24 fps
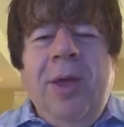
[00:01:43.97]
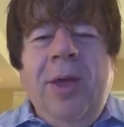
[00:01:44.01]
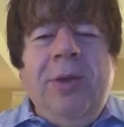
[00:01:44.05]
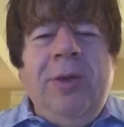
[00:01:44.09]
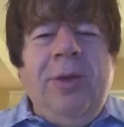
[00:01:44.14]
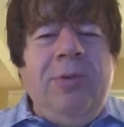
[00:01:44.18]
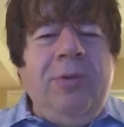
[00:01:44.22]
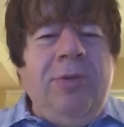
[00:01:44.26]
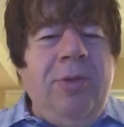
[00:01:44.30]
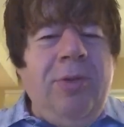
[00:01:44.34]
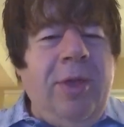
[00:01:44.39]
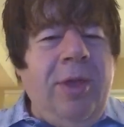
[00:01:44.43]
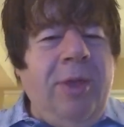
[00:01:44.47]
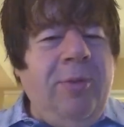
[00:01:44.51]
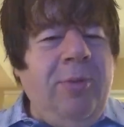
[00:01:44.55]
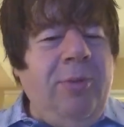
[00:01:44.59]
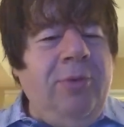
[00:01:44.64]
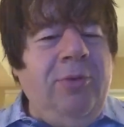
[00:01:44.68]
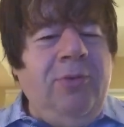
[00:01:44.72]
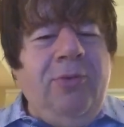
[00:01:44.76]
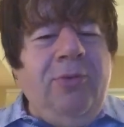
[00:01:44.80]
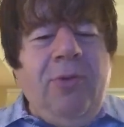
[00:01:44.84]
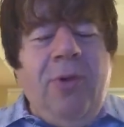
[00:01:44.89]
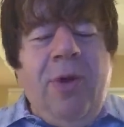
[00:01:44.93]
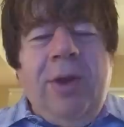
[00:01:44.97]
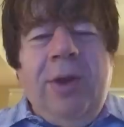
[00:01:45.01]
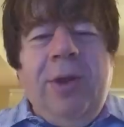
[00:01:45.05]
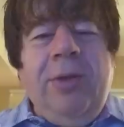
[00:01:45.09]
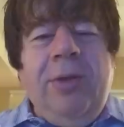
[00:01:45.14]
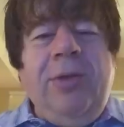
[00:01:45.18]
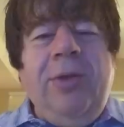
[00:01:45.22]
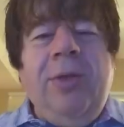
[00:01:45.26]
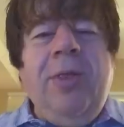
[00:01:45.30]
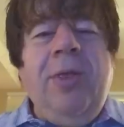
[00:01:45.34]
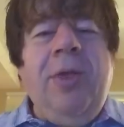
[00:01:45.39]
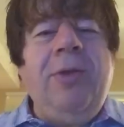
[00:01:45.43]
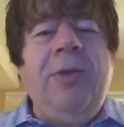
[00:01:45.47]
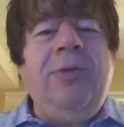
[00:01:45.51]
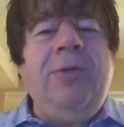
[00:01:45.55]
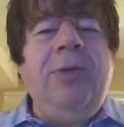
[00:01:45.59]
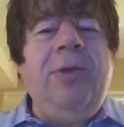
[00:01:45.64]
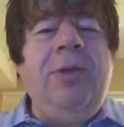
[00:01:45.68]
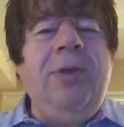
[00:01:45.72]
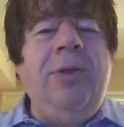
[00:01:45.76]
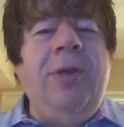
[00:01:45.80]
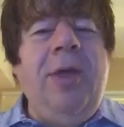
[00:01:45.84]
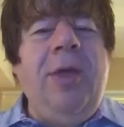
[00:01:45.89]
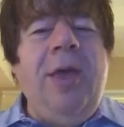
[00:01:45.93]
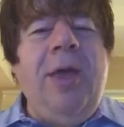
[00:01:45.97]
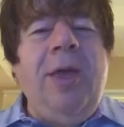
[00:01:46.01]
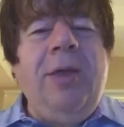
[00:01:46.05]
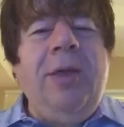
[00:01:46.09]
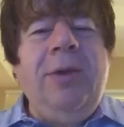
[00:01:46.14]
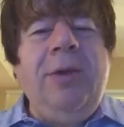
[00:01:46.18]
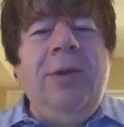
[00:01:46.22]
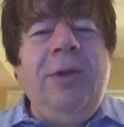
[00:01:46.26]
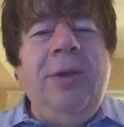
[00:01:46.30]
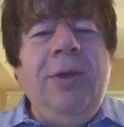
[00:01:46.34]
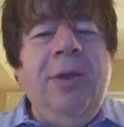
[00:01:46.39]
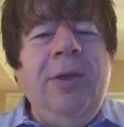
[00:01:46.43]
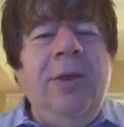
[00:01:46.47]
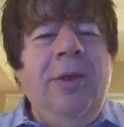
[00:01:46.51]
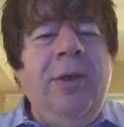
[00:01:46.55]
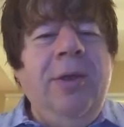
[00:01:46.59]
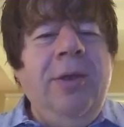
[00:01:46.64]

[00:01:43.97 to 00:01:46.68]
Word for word: I just was drawn into this and